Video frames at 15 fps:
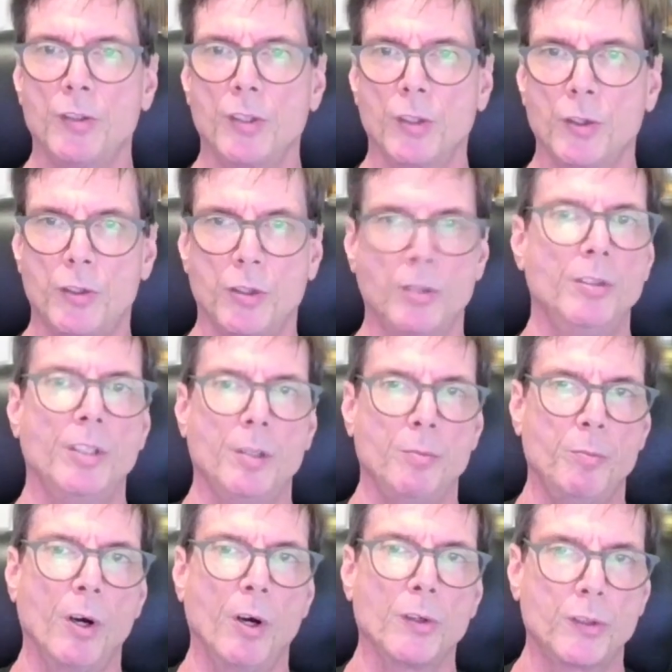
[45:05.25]
So shouldn't it
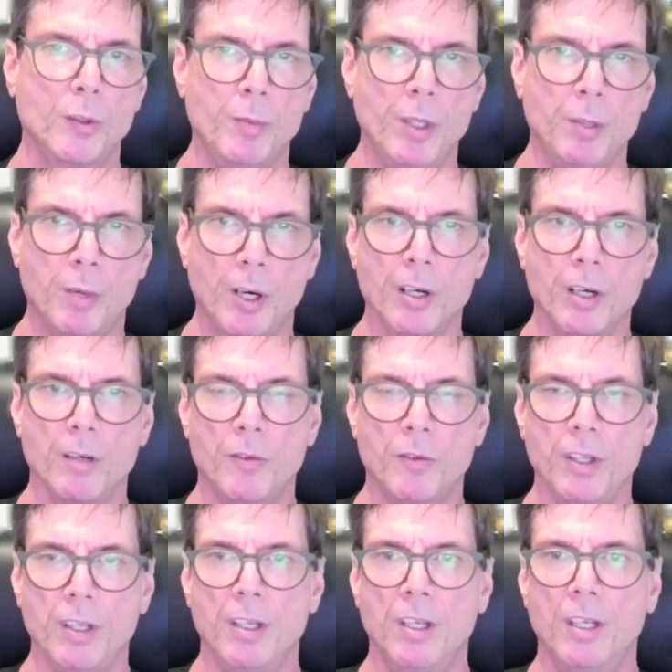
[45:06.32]
also be part of
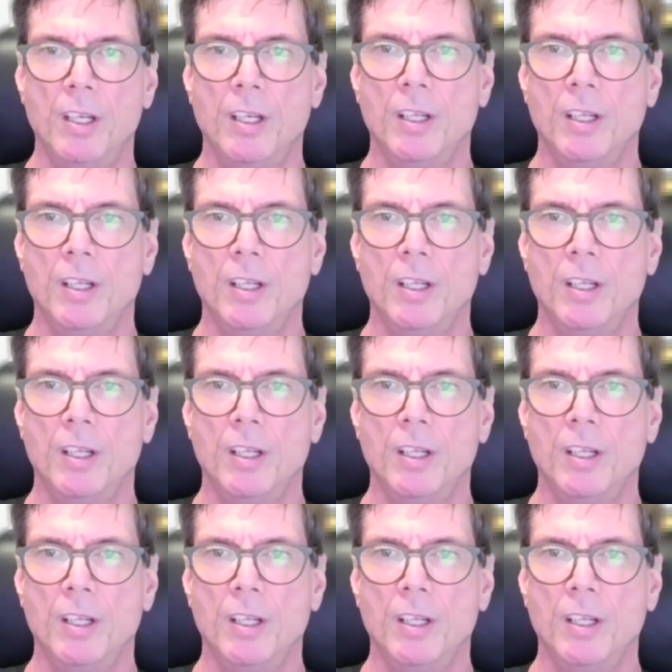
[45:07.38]
the